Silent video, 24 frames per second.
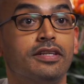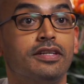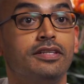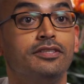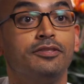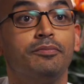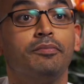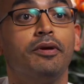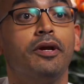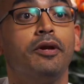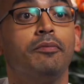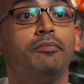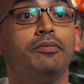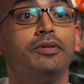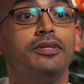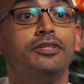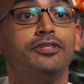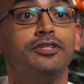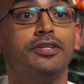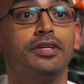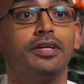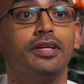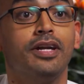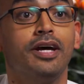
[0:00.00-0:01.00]
and he's a
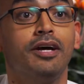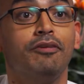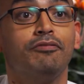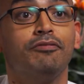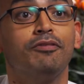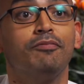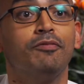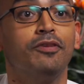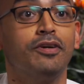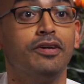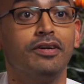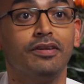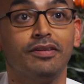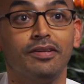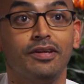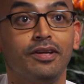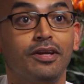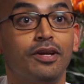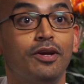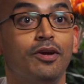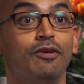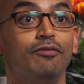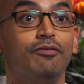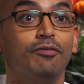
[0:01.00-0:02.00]
paraplegic now from
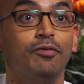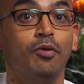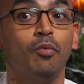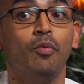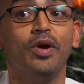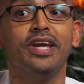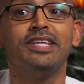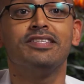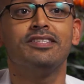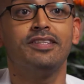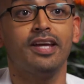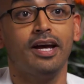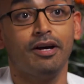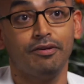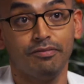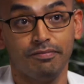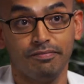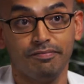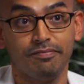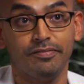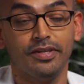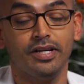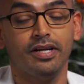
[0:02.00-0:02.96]
the waist down.